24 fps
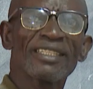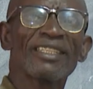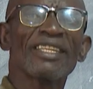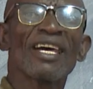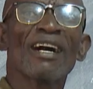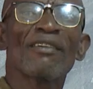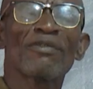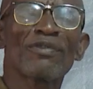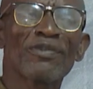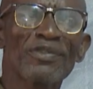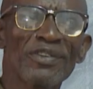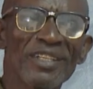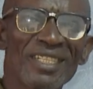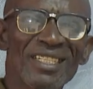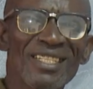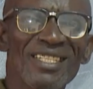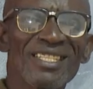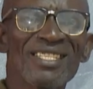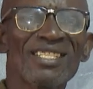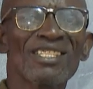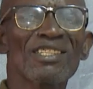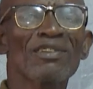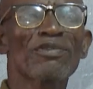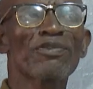the
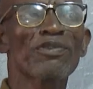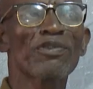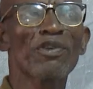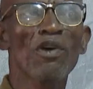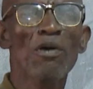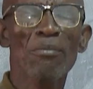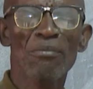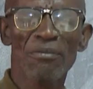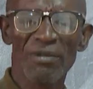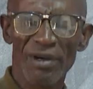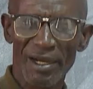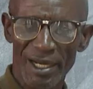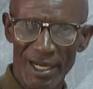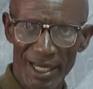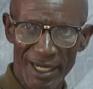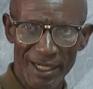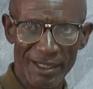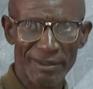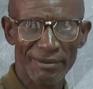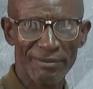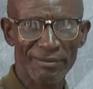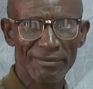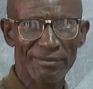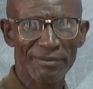feeds formula
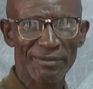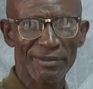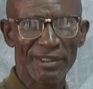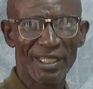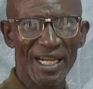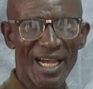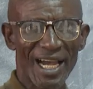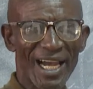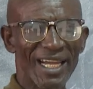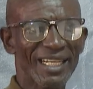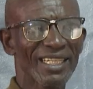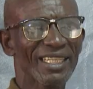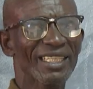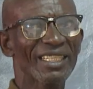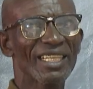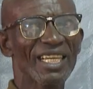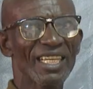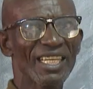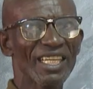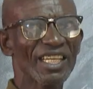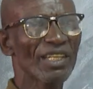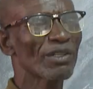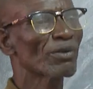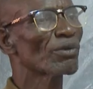and
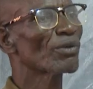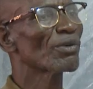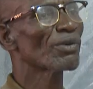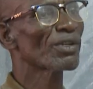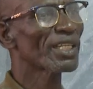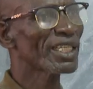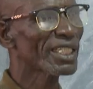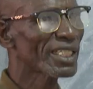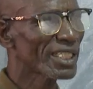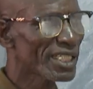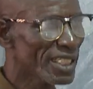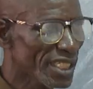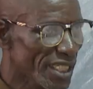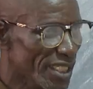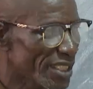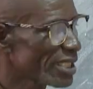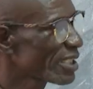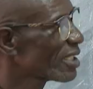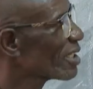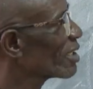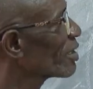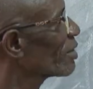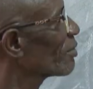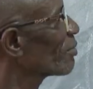the
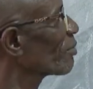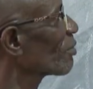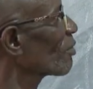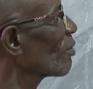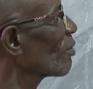ingredients.